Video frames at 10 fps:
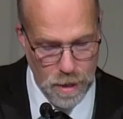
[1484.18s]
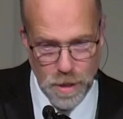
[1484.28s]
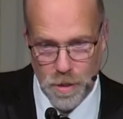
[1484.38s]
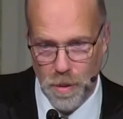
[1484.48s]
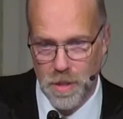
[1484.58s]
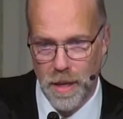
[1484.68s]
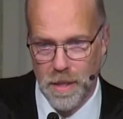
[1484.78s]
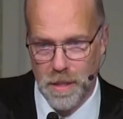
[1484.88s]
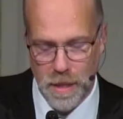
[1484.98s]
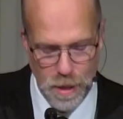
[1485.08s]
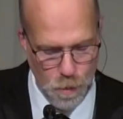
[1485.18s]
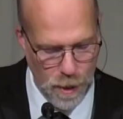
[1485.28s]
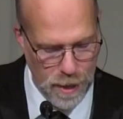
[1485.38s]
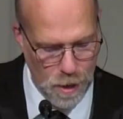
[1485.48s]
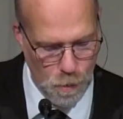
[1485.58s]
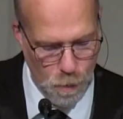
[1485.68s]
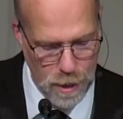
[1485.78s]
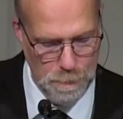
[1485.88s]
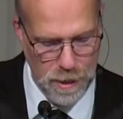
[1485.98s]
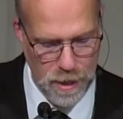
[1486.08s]
So it says, he went out
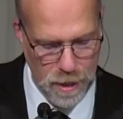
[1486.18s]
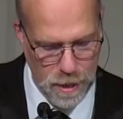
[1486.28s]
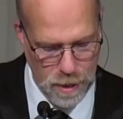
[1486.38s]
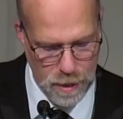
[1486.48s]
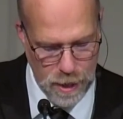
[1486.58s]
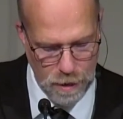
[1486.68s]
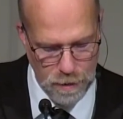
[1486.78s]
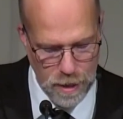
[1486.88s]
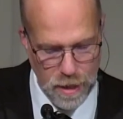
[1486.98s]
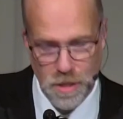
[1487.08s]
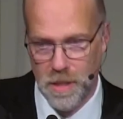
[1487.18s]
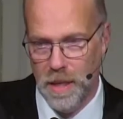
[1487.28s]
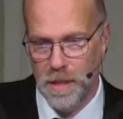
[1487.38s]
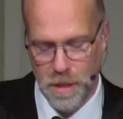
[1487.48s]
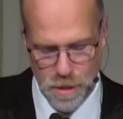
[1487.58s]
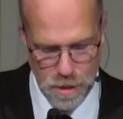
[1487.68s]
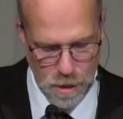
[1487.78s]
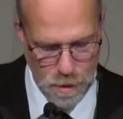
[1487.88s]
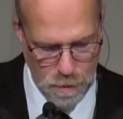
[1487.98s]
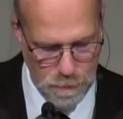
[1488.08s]
weeping, carrying seed to sow.